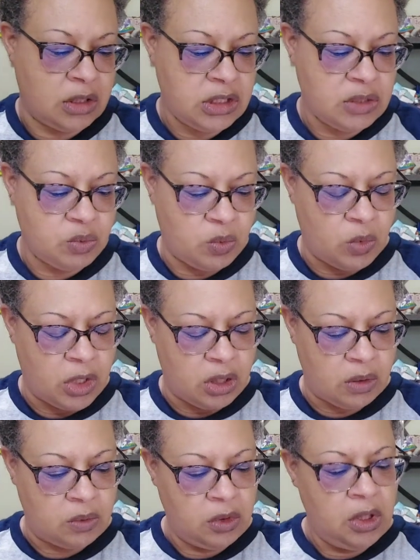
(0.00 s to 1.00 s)
this
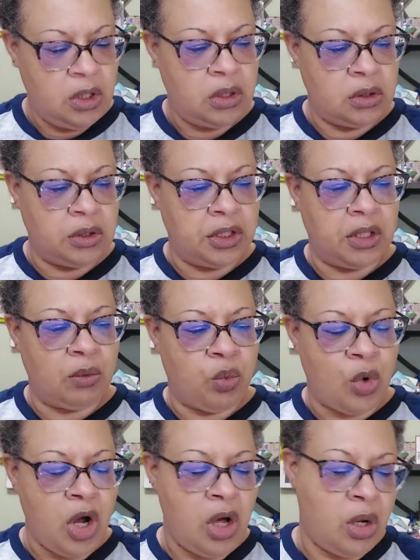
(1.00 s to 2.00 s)
well, the
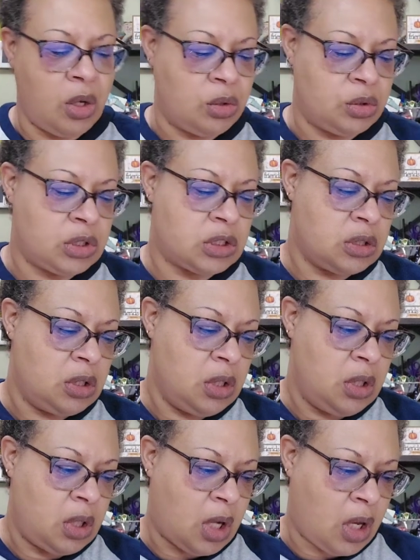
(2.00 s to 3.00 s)
rose,
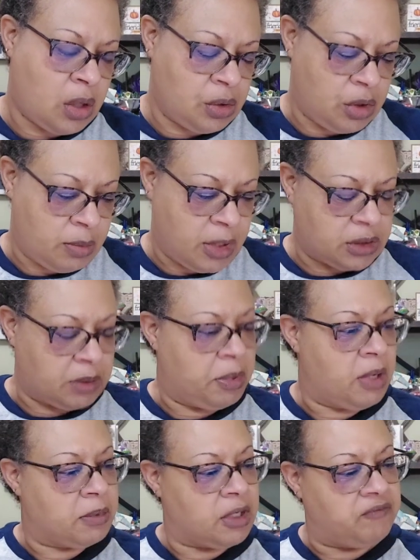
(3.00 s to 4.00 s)
I don't know about the
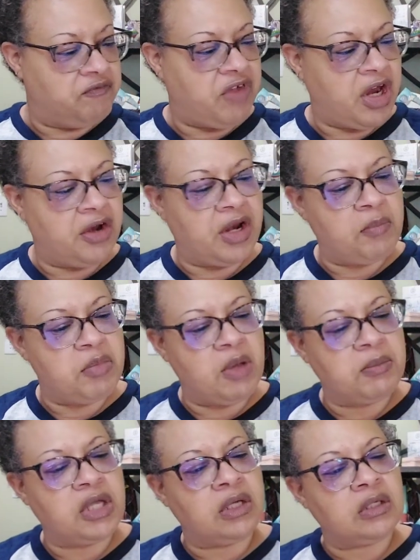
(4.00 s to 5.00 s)
pumpkin fair. That
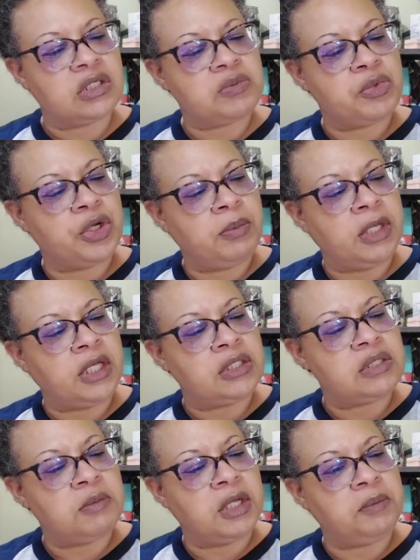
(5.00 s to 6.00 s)
pumpkin looks pretty big
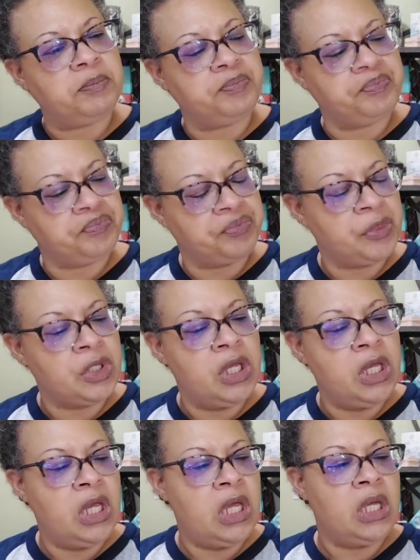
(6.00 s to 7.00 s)
to me.
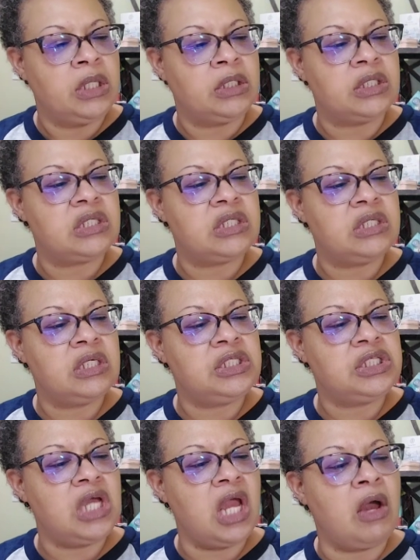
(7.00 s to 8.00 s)
The
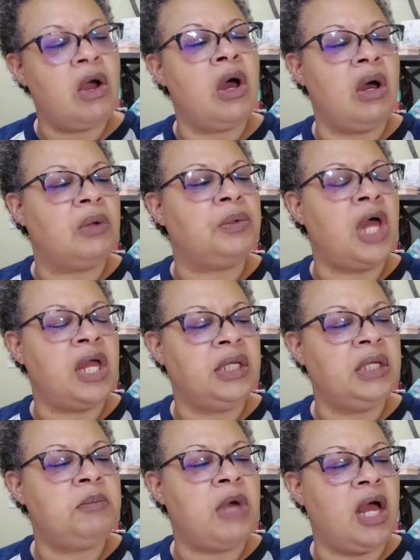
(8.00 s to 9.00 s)
stitch count, oh,
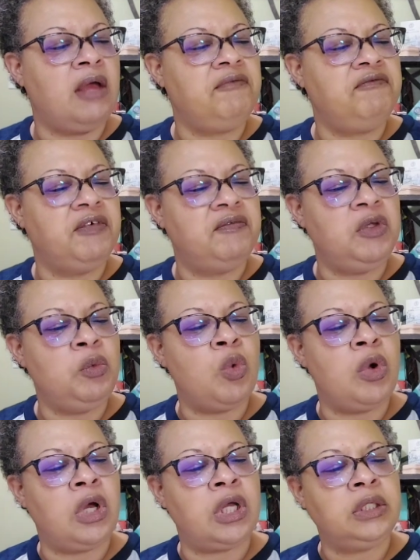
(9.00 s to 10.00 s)
90 by
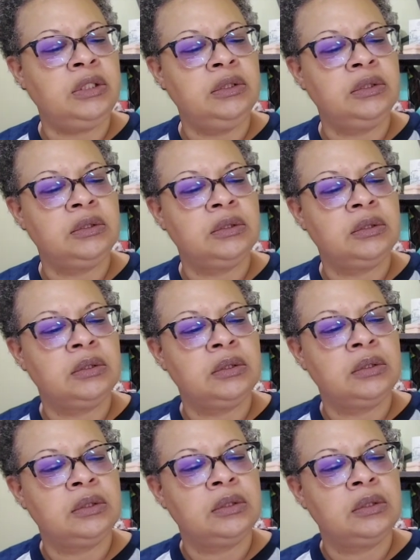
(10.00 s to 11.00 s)
51
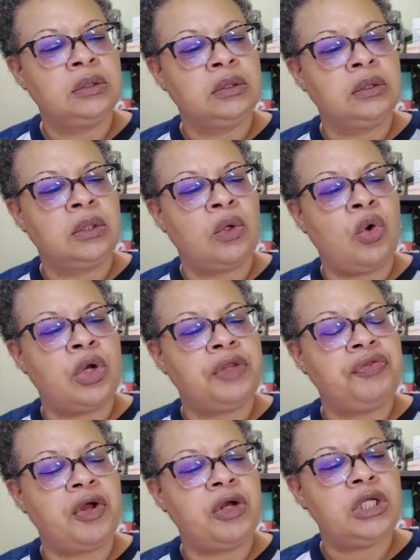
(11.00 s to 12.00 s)
on a
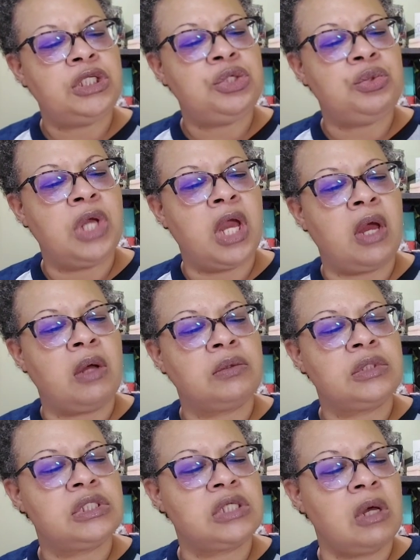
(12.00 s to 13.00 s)
32
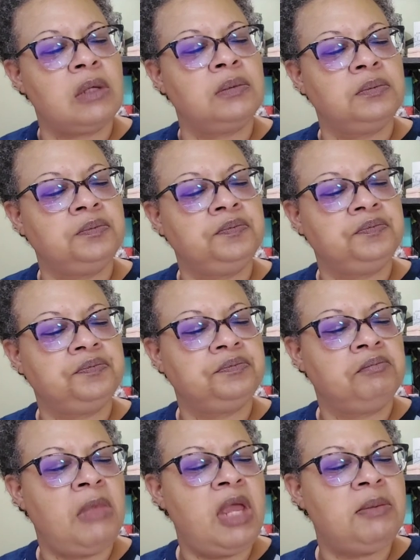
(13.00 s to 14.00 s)
count. So
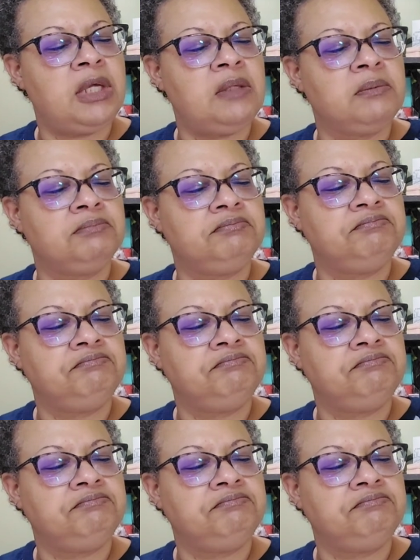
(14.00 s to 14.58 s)
maybe,